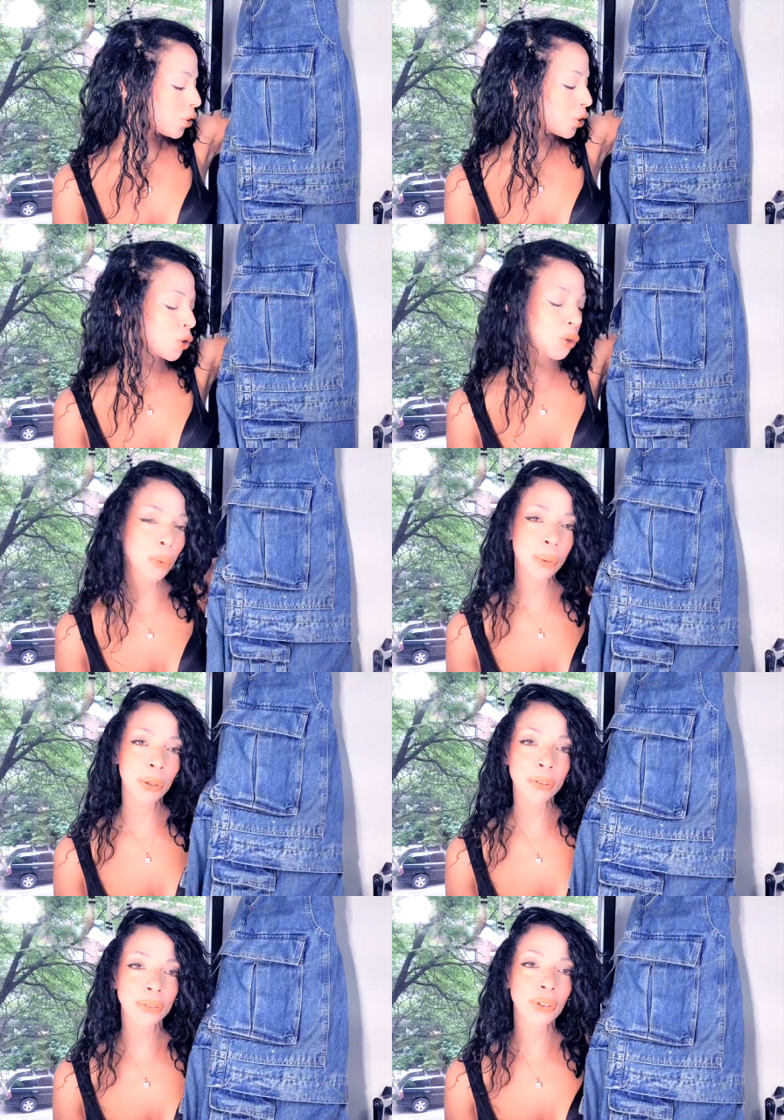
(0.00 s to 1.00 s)
They're so
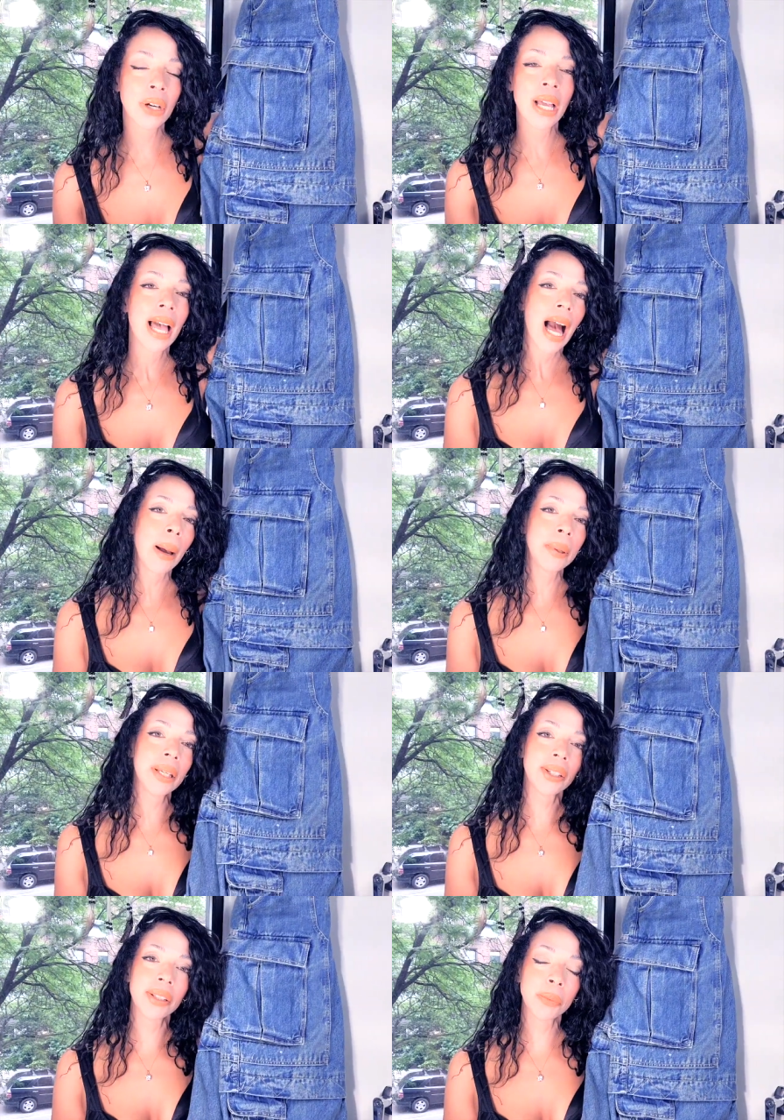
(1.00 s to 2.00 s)
beautiful. Albeit
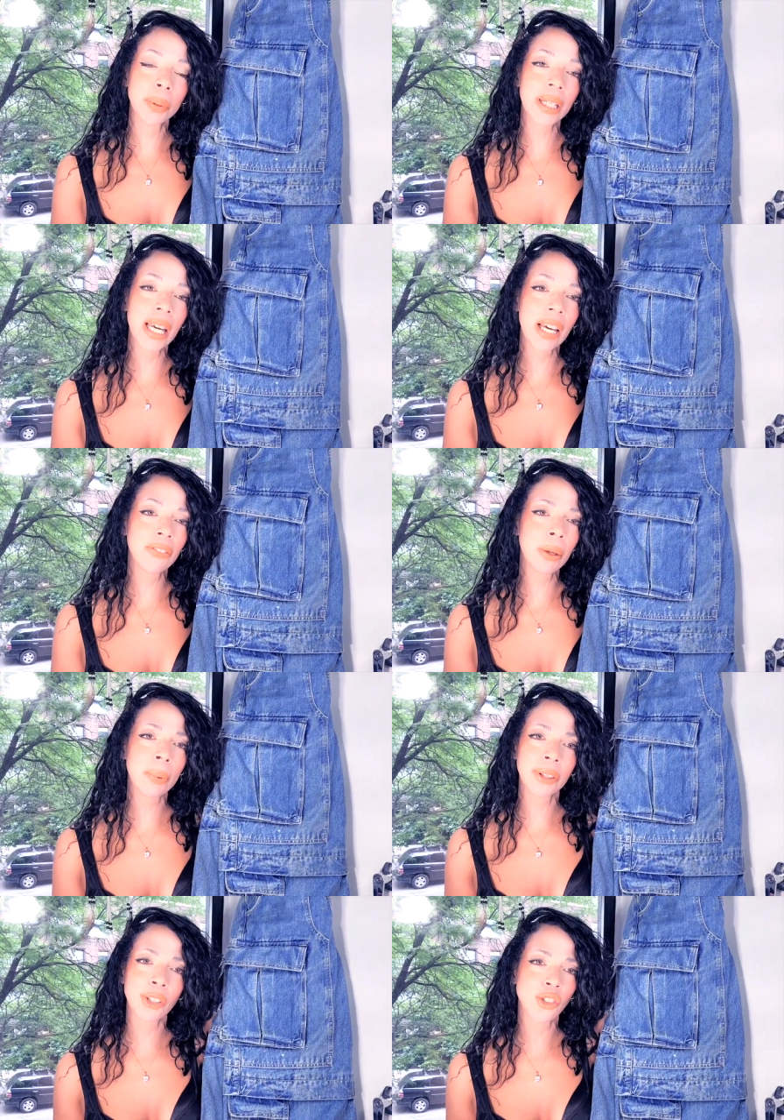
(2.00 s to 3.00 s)
they're a little bit heavy,
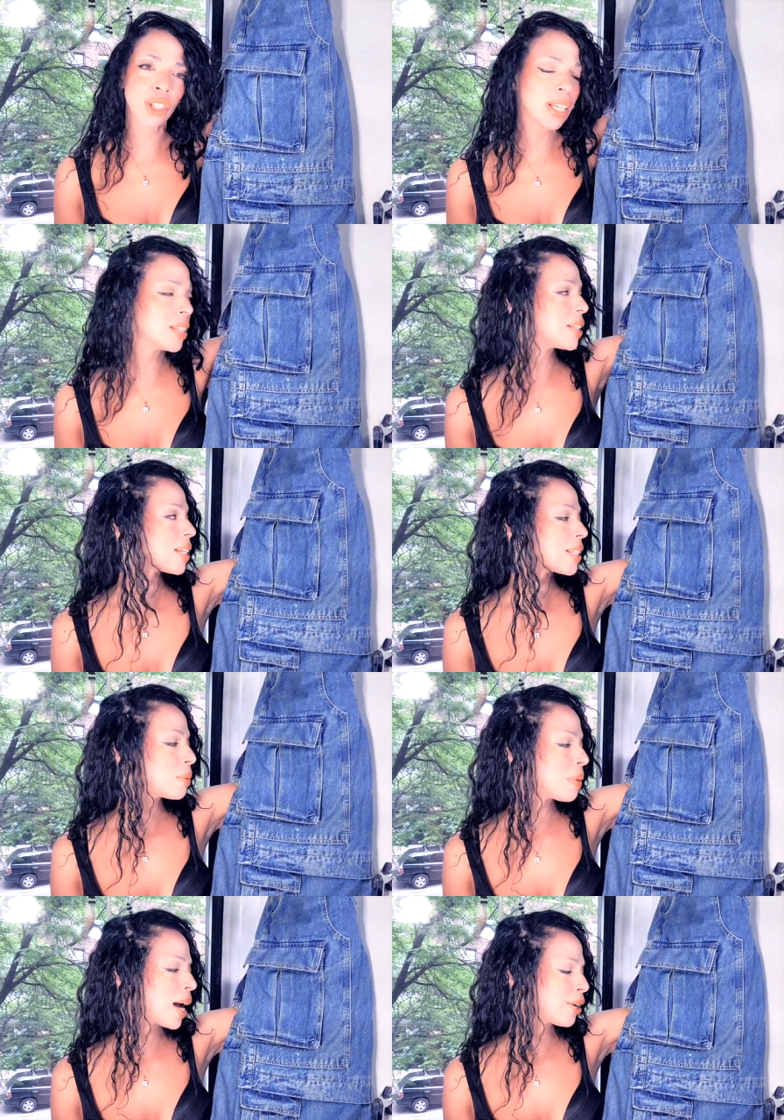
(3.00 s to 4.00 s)
but they're jeans. It
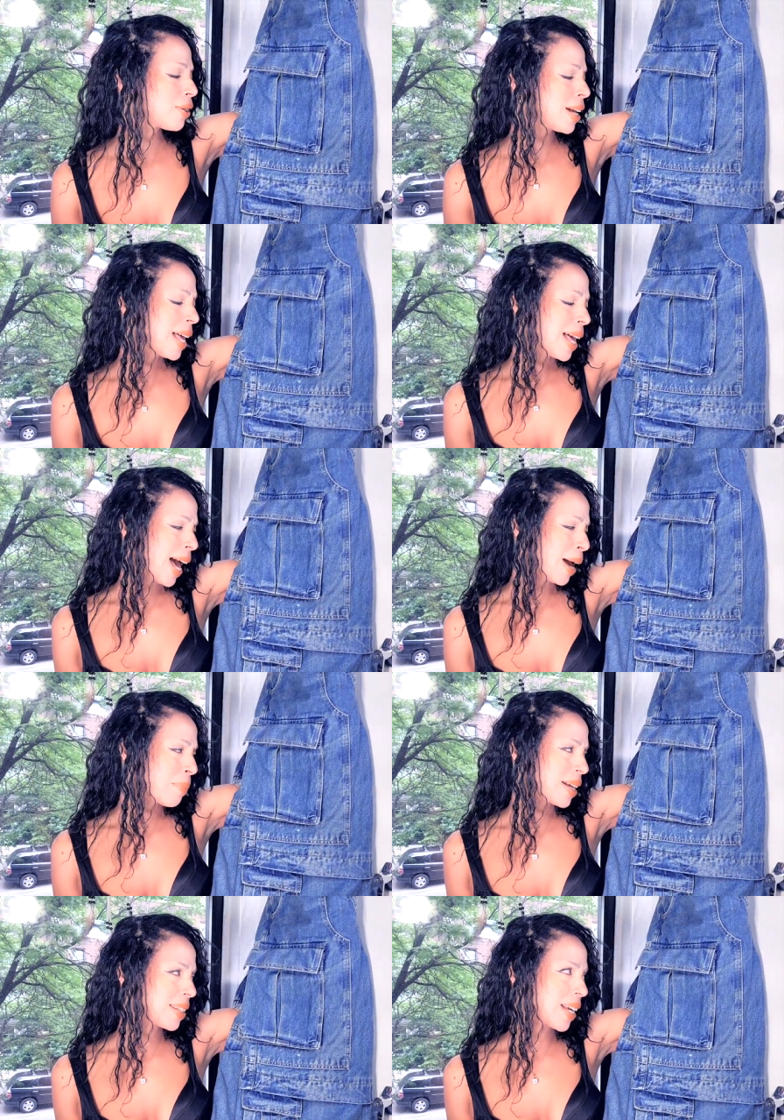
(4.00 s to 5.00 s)
doesn't matter and
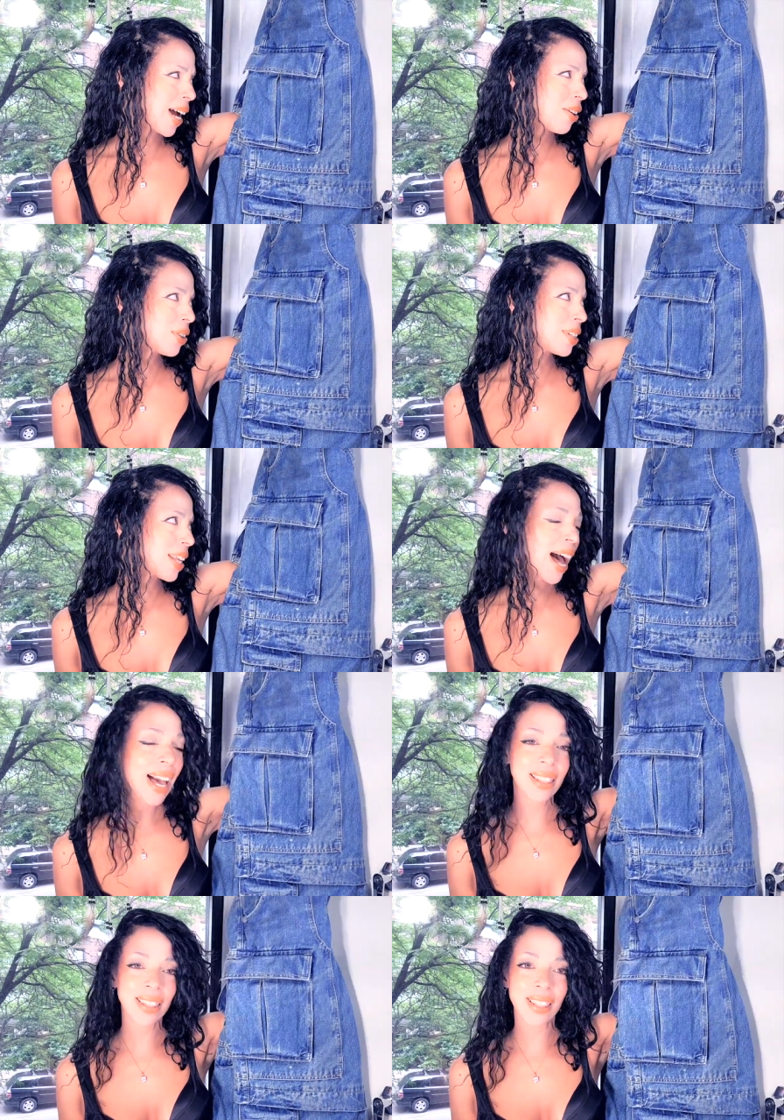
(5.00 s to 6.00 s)
by Zara's.
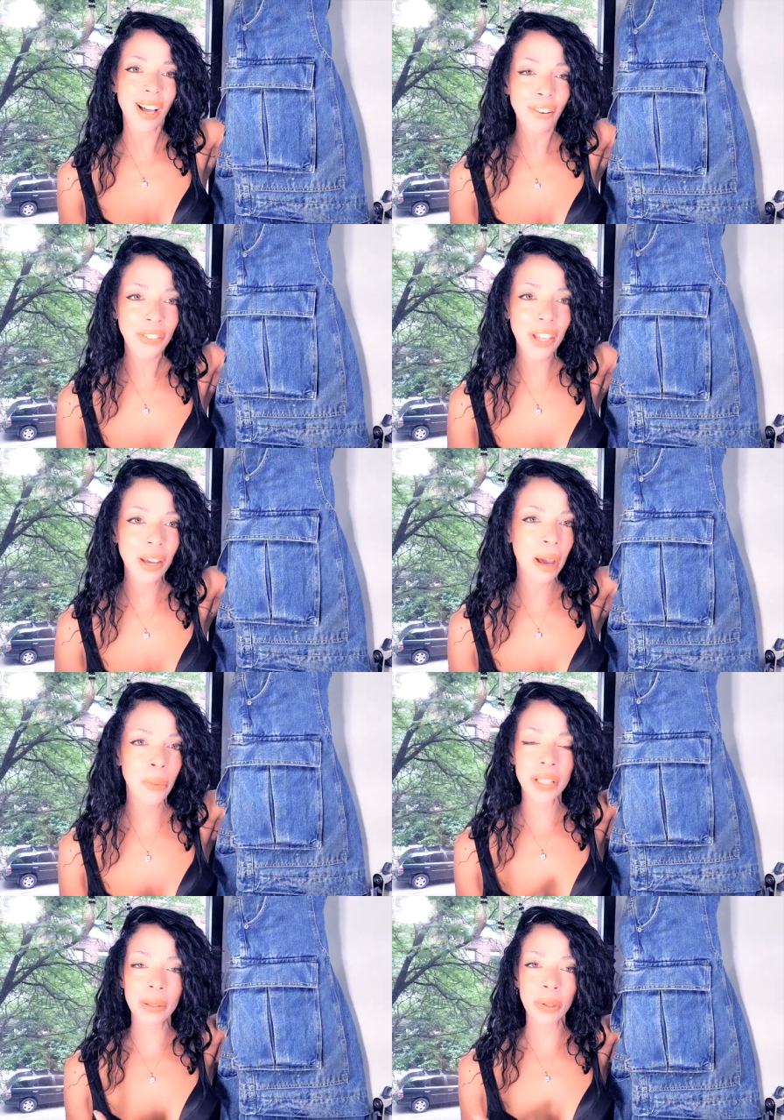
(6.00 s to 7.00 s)
I love them. I
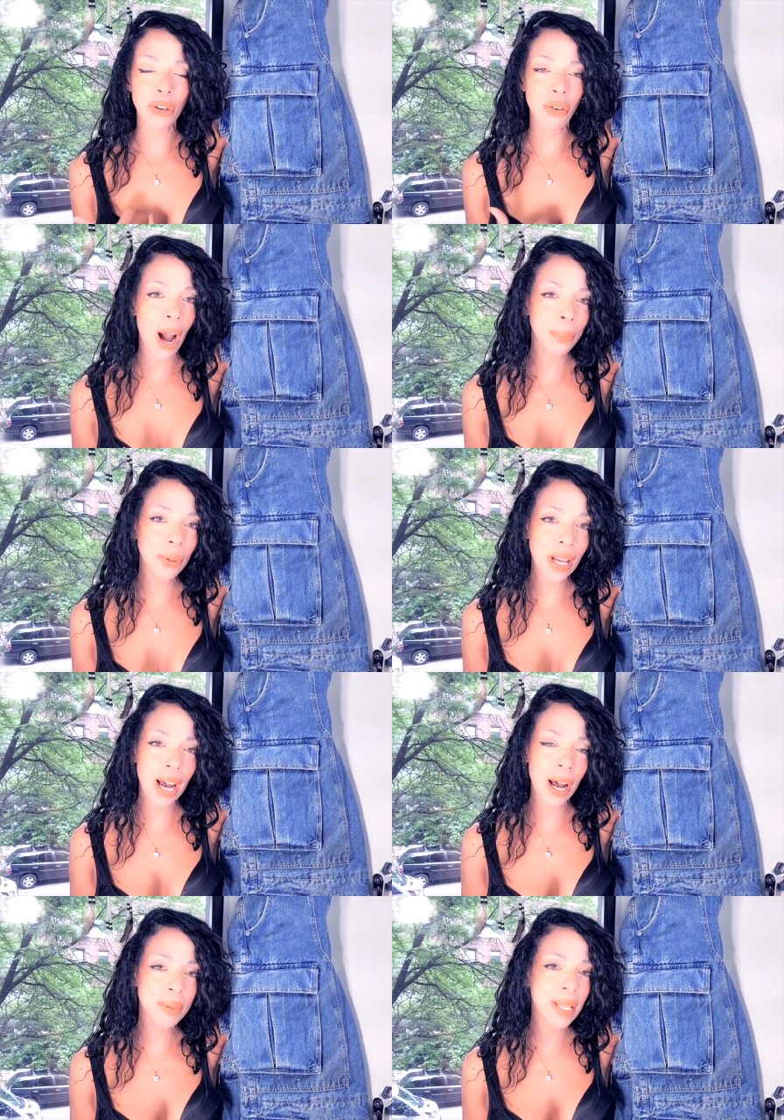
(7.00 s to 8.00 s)
wear them with crop
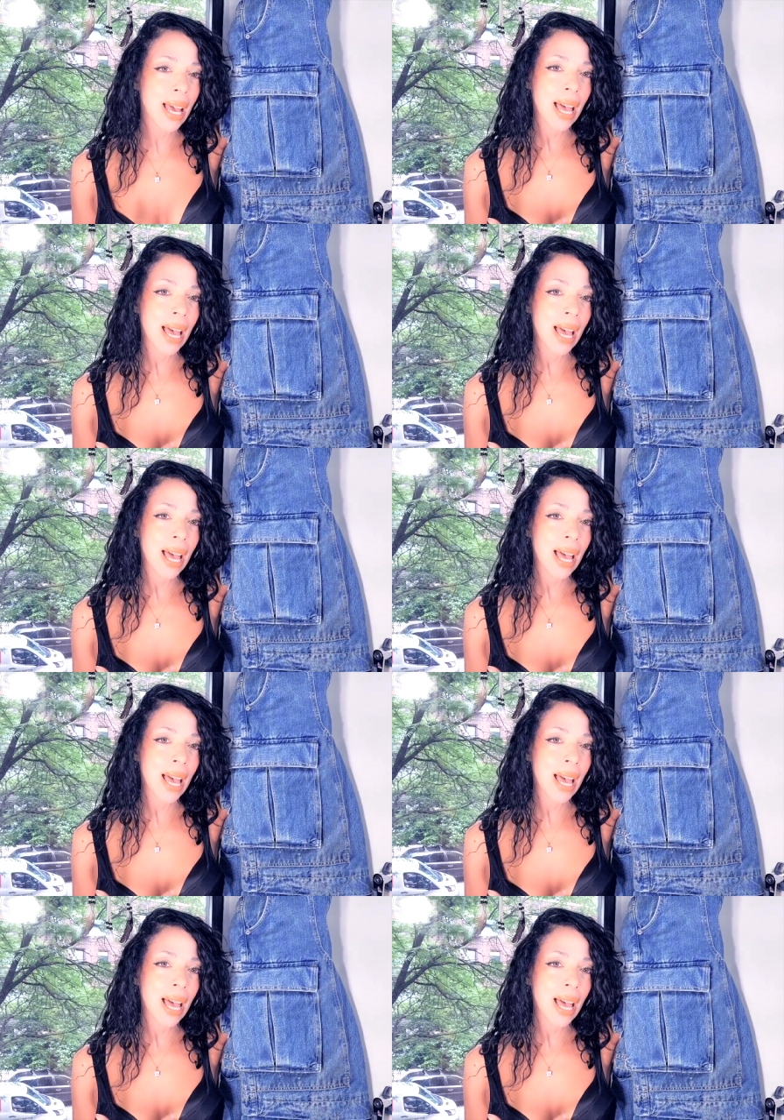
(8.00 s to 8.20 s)
tops.